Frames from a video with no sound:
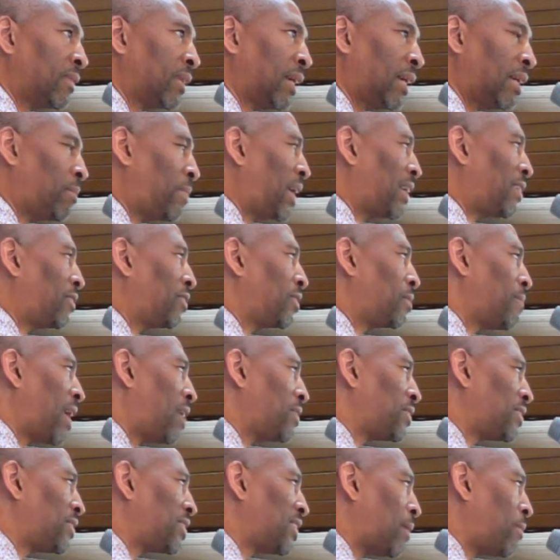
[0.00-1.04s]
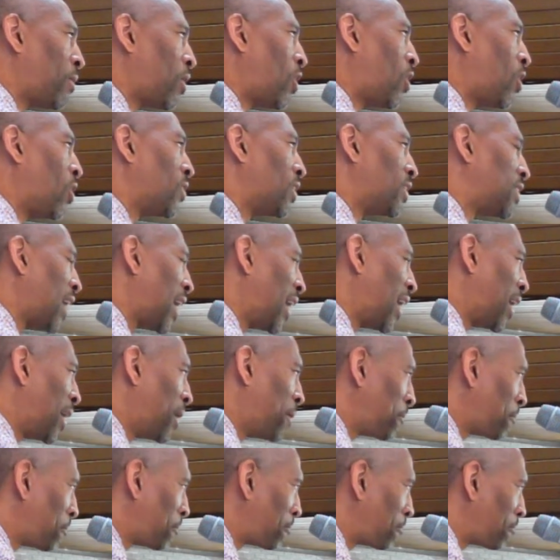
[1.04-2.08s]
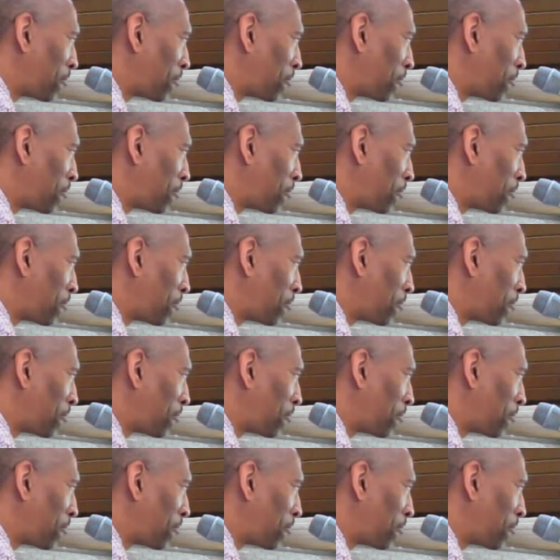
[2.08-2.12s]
Everybody on the mountaintop all the time.